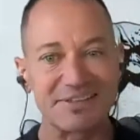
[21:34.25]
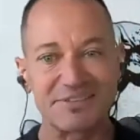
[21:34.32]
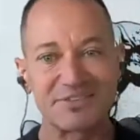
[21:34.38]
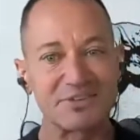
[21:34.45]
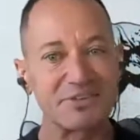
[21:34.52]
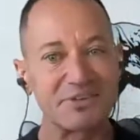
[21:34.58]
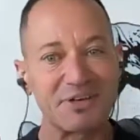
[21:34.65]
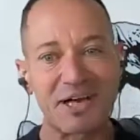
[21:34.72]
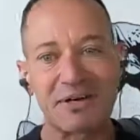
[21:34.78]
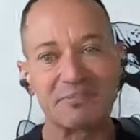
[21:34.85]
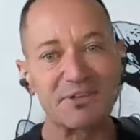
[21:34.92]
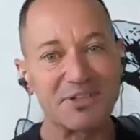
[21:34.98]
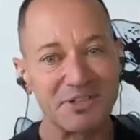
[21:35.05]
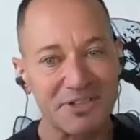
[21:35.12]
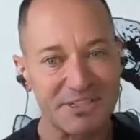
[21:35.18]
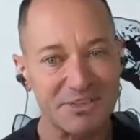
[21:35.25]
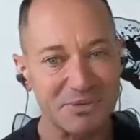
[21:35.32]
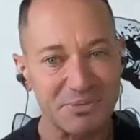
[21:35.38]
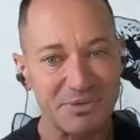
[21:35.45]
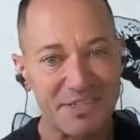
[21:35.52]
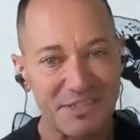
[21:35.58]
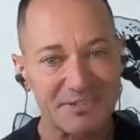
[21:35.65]
So I'm going to
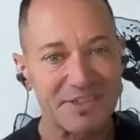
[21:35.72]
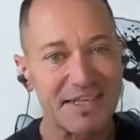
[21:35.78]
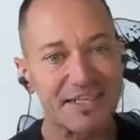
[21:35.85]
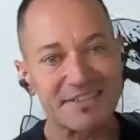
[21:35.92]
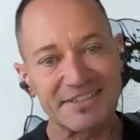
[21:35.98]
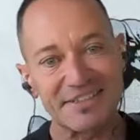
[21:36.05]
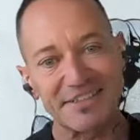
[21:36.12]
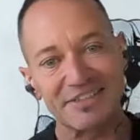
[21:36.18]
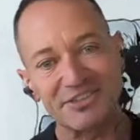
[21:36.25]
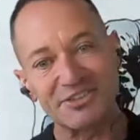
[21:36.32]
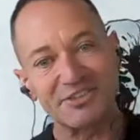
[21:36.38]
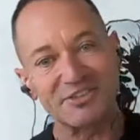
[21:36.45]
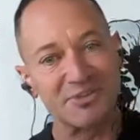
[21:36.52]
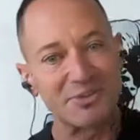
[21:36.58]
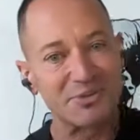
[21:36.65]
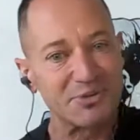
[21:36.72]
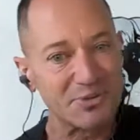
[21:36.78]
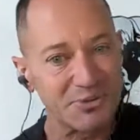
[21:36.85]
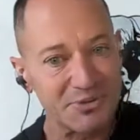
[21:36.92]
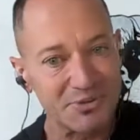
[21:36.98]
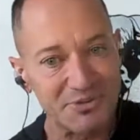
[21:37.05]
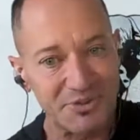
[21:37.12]
get rid of that and just go
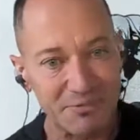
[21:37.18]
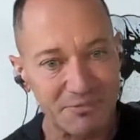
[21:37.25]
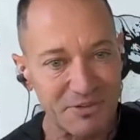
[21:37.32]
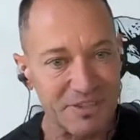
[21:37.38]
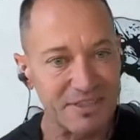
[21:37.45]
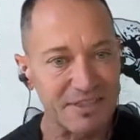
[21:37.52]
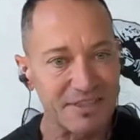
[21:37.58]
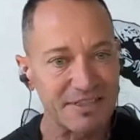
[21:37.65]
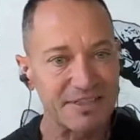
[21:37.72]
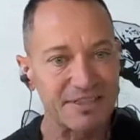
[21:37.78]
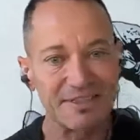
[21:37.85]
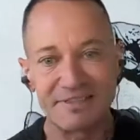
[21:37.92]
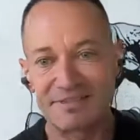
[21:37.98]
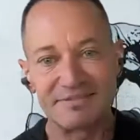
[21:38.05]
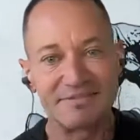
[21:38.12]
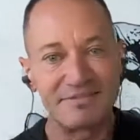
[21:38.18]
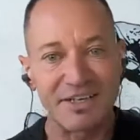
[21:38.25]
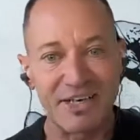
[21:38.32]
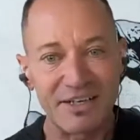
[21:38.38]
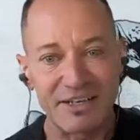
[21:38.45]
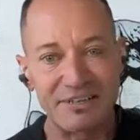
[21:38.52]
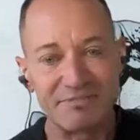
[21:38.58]
to something
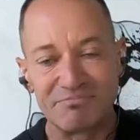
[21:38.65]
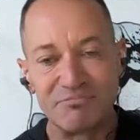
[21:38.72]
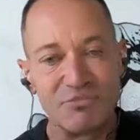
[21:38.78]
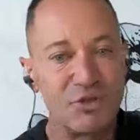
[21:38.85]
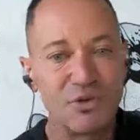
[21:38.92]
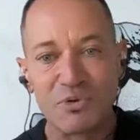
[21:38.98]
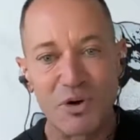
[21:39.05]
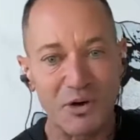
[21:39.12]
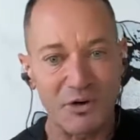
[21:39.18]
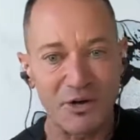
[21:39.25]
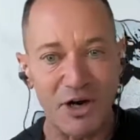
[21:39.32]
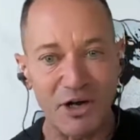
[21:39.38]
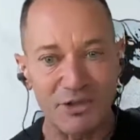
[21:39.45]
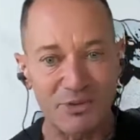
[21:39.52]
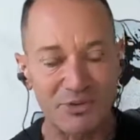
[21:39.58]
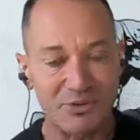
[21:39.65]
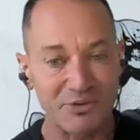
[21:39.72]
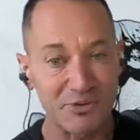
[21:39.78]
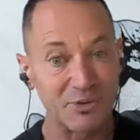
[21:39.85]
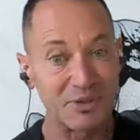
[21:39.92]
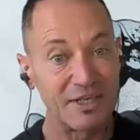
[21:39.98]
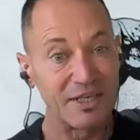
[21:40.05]
new or other.
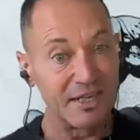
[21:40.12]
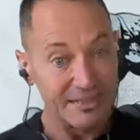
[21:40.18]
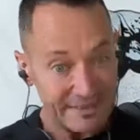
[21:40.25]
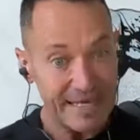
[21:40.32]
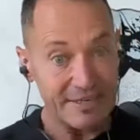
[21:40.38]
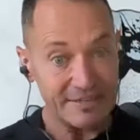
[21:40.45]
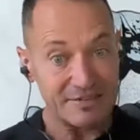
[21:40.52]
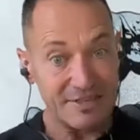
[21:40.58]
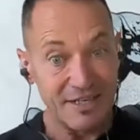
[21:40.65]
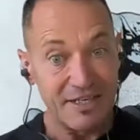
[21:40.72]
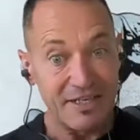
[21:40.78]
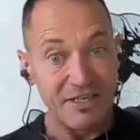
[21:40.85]
So yes,